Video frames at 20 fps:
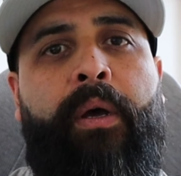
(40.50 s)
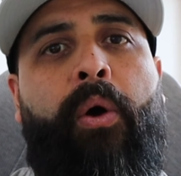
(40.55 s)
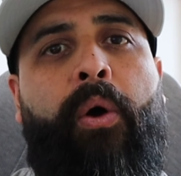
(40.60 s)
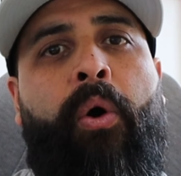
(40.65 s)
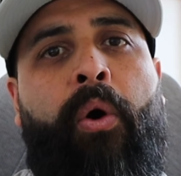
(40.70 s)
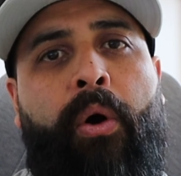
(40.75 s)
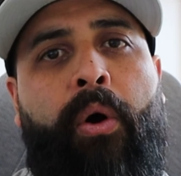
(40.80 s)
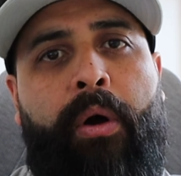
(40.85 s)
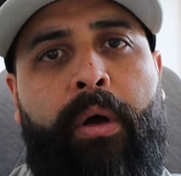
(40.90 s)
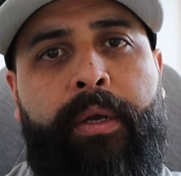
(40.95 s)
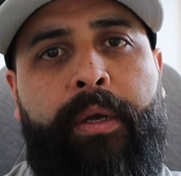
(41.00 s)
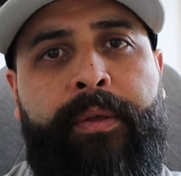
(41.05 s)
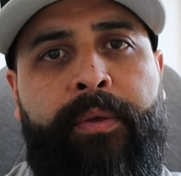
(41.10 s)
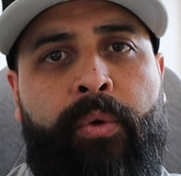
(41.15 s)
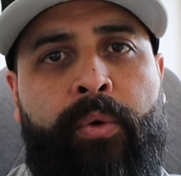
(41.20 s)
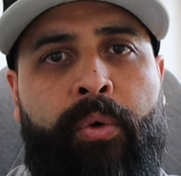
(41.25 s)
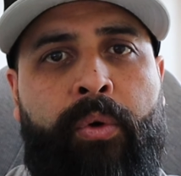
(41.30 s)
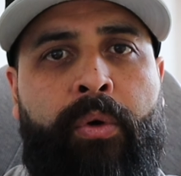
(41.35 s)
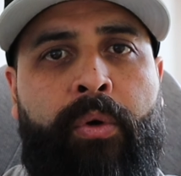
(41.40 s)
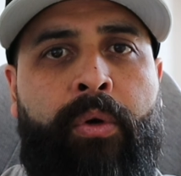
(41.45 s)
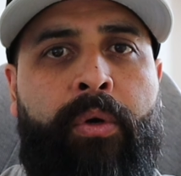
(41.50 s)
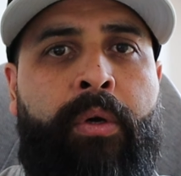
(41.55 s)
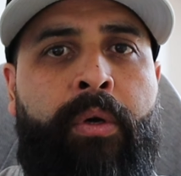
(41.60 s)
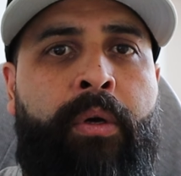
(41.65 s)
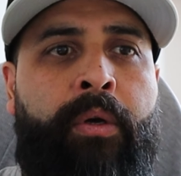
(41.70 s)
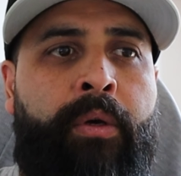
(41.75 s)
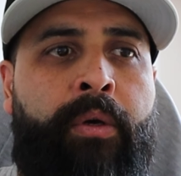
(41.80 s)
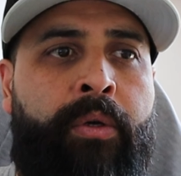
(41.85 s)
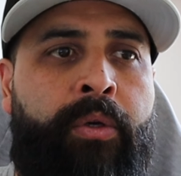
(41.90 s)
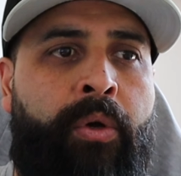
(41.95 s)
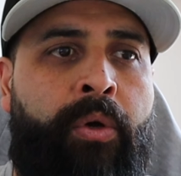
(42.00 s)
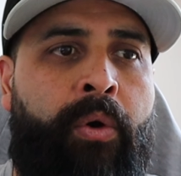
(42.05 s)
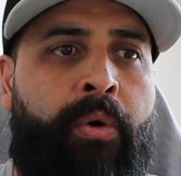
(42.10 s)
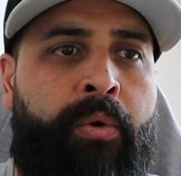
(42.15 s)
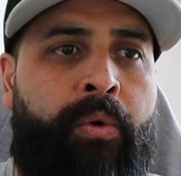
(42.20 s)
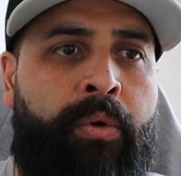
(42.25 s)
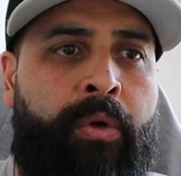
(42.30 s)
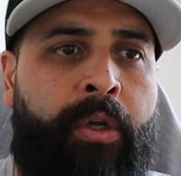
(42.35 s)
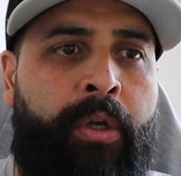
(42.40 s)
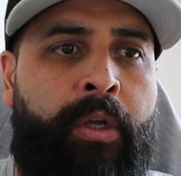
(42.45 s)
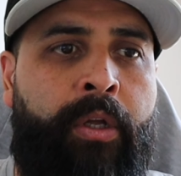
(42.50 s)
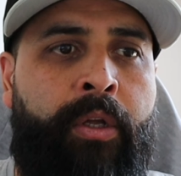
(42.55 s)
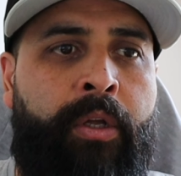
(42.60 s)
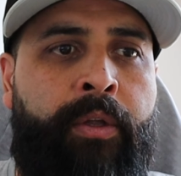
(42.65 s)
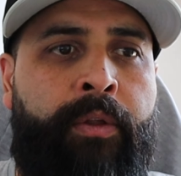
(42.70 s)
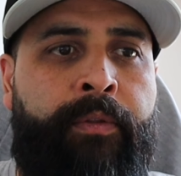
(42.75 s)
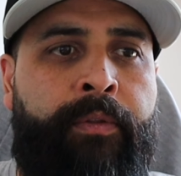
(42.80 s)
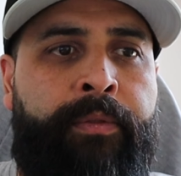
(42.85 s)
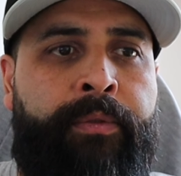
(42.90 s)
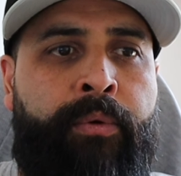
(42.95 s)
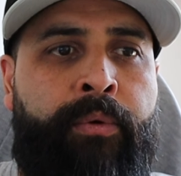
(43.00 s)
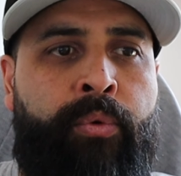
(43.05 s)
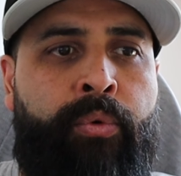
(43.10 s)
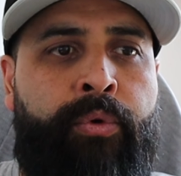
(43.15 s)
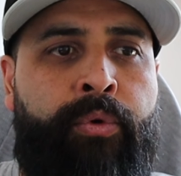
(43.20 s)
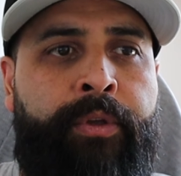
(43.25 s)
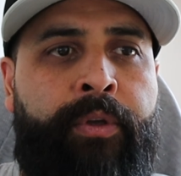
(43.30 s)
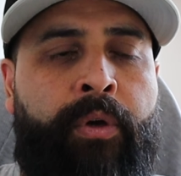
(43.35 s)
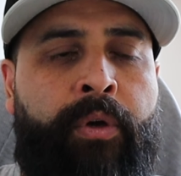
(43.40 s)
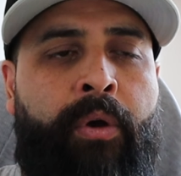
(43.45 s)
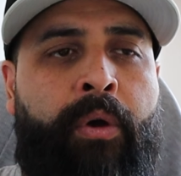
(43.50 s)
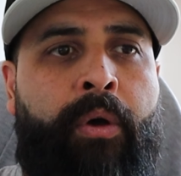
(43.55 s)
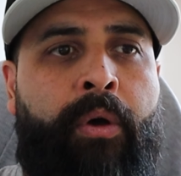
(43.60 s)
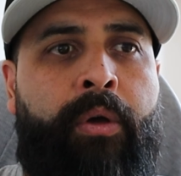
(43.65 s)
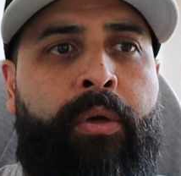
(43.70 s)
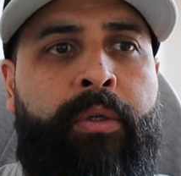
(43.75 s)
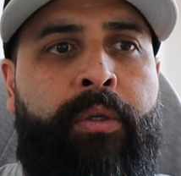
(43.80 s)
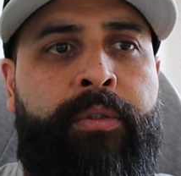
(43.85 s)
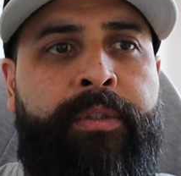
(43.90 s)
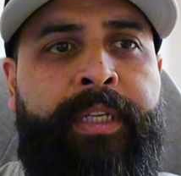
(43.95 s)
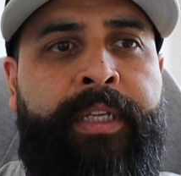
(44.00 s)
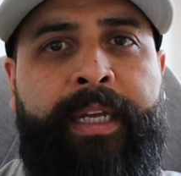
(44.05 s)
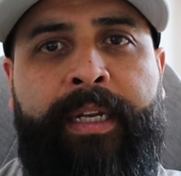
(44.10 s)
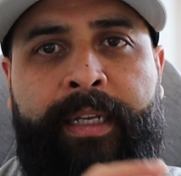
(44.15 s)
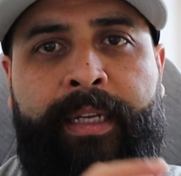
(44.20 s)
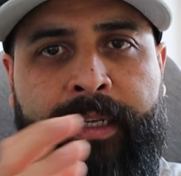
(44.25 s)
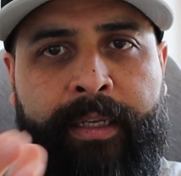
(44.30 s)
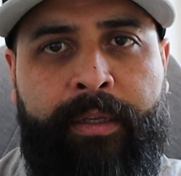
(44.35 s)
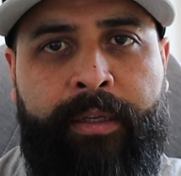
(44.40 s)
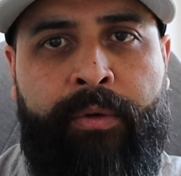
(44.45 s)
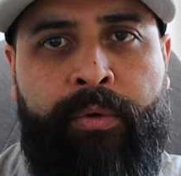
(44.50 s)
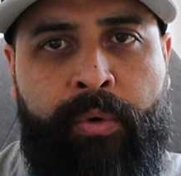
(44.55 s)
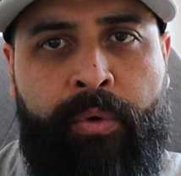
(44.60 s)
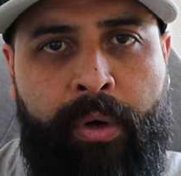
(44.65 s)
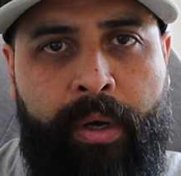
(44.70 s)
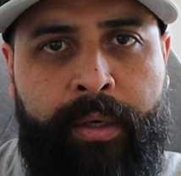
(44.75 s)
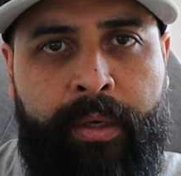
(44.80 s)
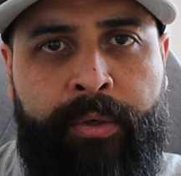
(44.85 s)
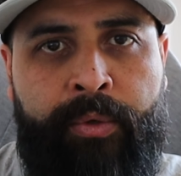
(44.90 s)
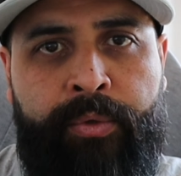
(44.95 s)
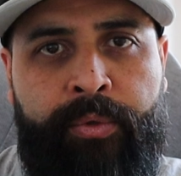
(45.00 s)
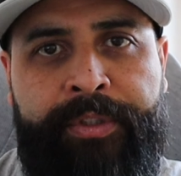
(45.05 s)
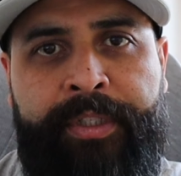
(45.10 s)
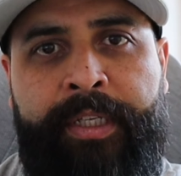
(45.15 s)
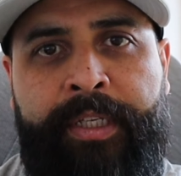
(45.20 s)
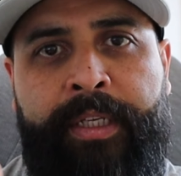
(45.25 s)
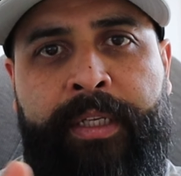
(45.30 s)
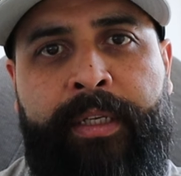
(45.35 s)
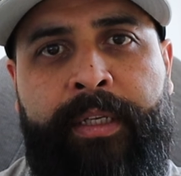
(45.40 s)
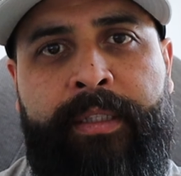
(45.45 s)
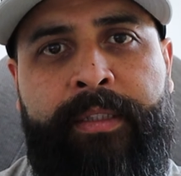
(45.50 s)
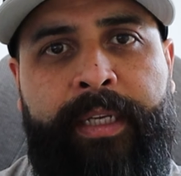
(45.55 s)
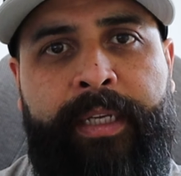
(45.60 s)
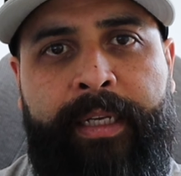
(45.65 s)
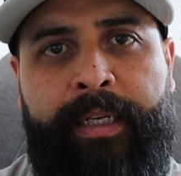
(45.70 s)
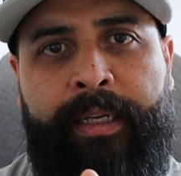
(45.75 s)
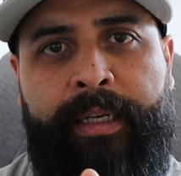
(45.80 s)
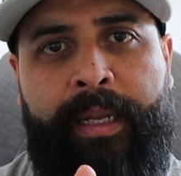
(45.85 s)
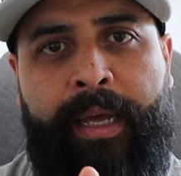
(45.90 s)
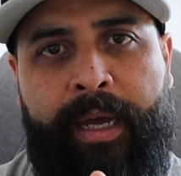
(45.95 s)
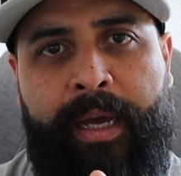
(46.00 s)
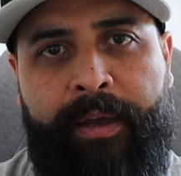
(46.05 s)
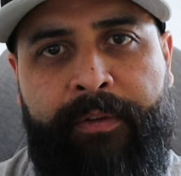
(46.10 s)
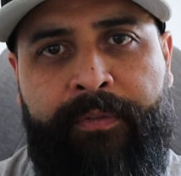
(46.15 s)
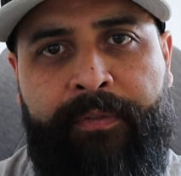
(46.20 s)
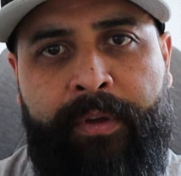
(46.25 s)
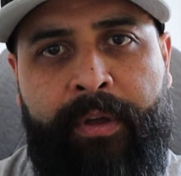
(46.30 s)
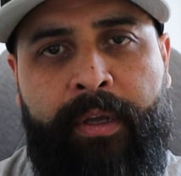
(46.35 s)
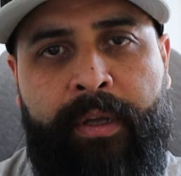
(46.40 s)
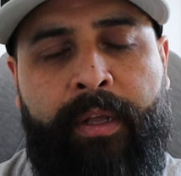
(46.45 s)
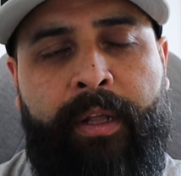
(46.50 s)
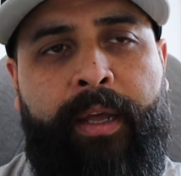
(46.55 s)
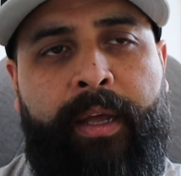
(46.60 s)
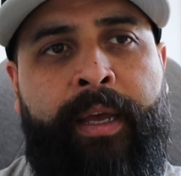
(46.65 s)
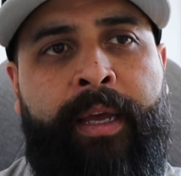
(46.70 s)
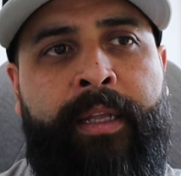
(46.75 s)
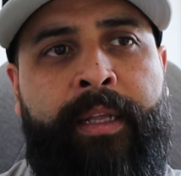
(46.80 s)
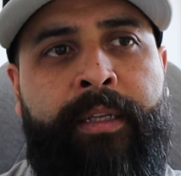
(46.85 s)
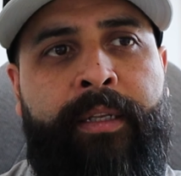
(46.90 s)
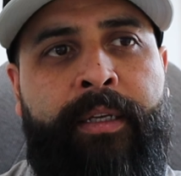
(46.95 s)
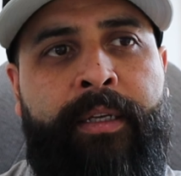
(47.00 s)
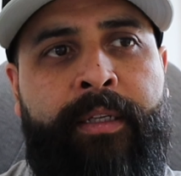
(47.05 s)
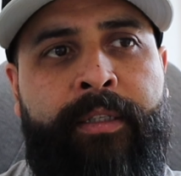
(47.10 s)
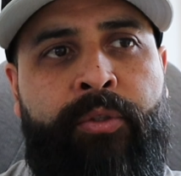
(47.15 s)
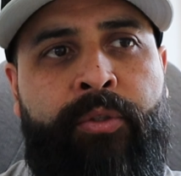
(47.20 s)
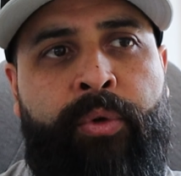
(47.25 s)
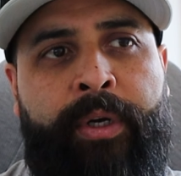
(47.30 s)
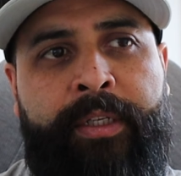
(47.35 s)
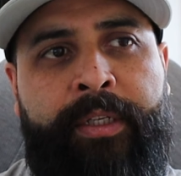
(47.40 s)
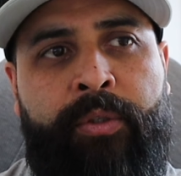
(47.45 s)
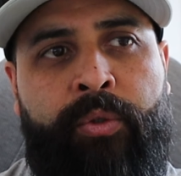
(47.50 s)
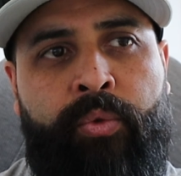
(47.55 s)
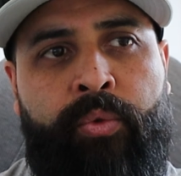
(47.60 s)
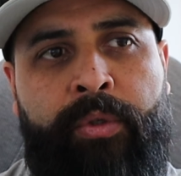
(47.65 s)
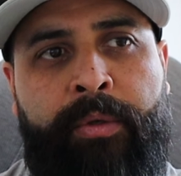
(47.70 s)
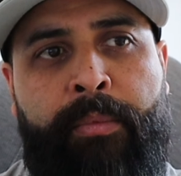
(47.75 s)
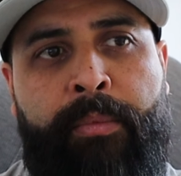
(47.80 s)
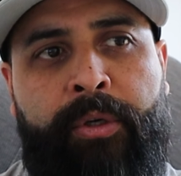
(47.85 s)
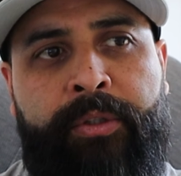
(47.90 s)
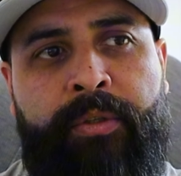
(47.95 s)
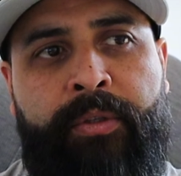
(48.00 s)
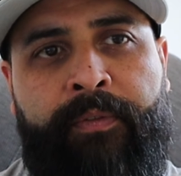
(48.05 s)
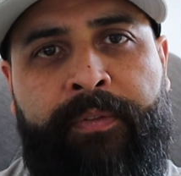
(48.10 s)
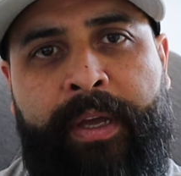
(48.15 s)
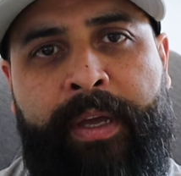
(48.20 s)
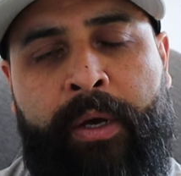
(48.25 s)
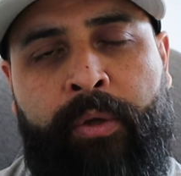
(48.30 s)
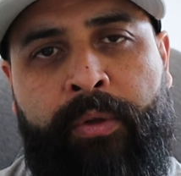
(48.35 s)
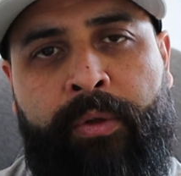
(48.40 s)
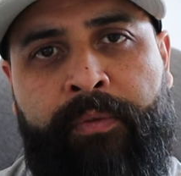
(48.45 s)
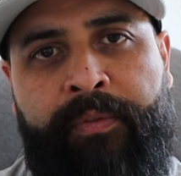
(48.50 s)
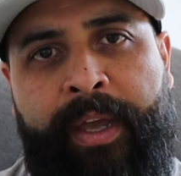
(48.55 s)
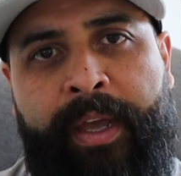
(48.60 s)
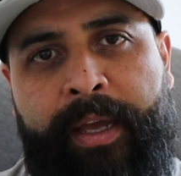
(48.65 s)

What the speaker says: or you go through your daily routine and daily life and try to do the most out of